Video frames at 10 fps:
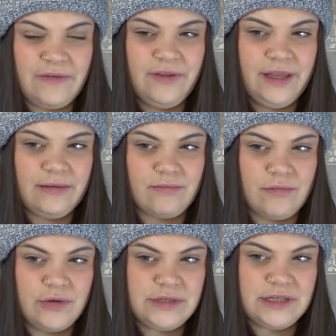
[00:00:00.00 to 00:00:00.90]
I feel like
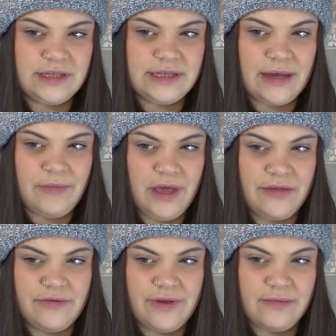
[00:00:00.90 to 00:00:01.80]
most of the time the
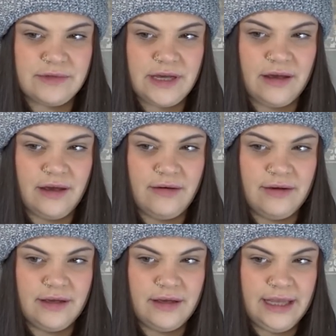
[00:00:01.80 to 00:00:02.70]
other vamps hung
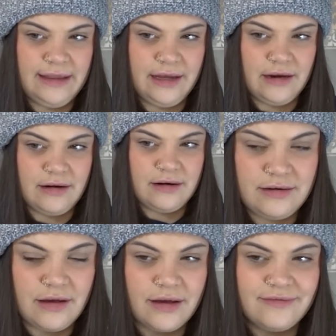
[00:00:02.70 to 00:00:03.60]
out in their
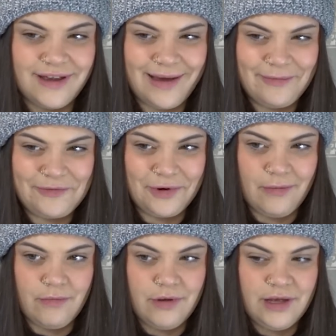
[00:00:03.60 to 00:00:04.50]
non vamp
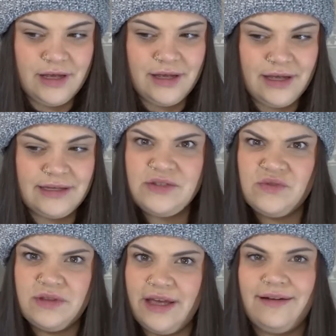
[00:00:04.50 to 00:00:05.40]
form.
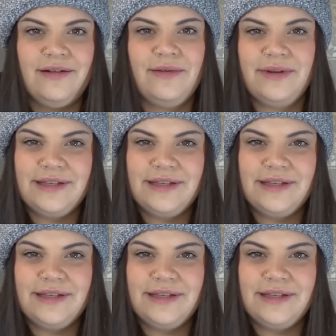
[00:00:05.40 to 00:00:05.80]
It's I don't know.